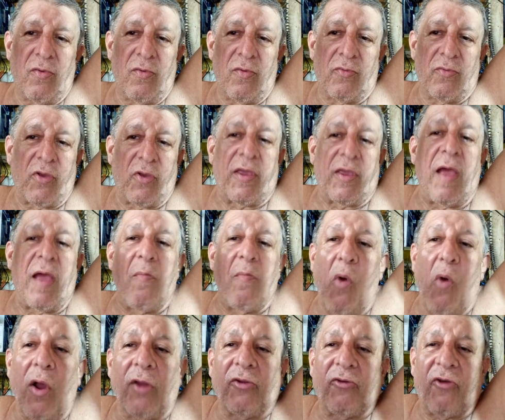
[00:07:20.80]
to get
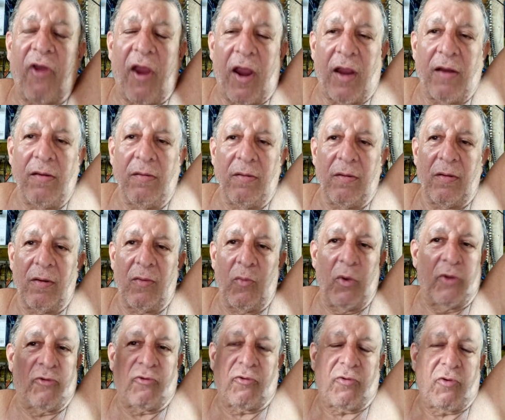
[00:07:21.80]
more chain,
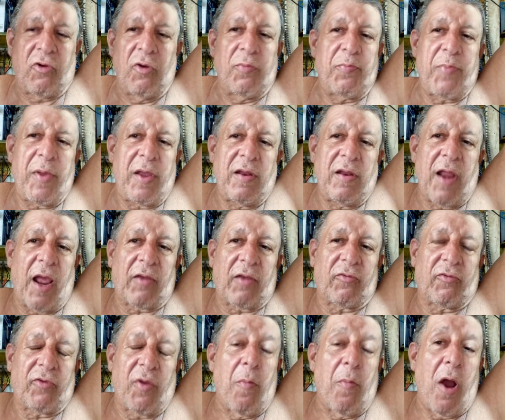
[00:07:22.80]
which could be
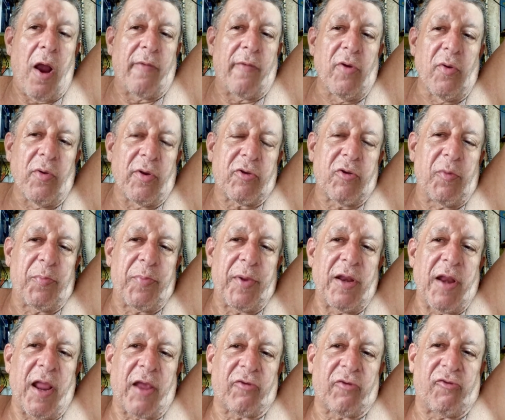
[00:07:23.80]
tomorrow, it could be
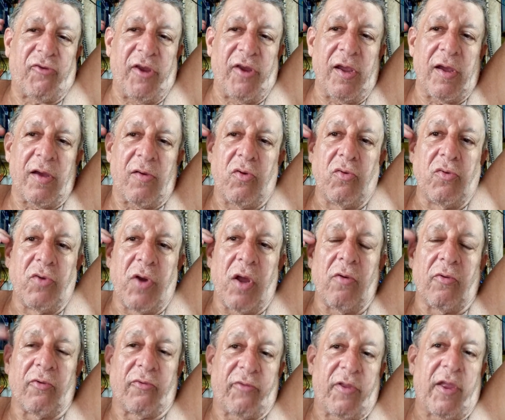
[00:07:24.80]
next year. Who
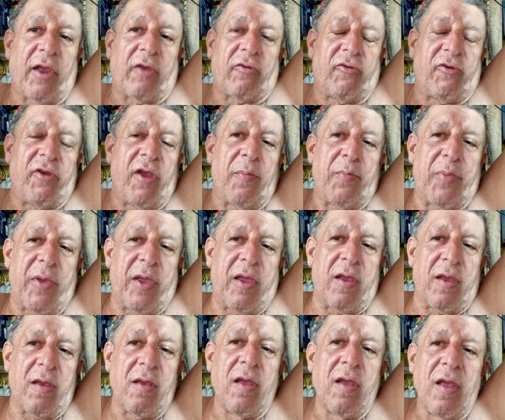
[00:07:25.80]
knows? Next year
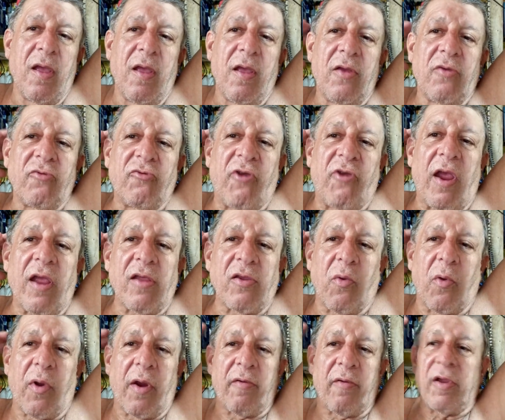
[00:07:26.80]
being
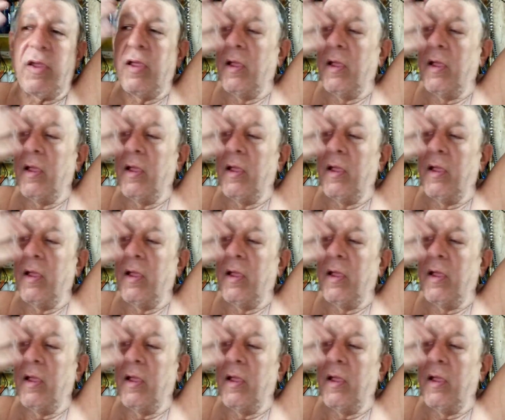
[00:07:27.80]
January.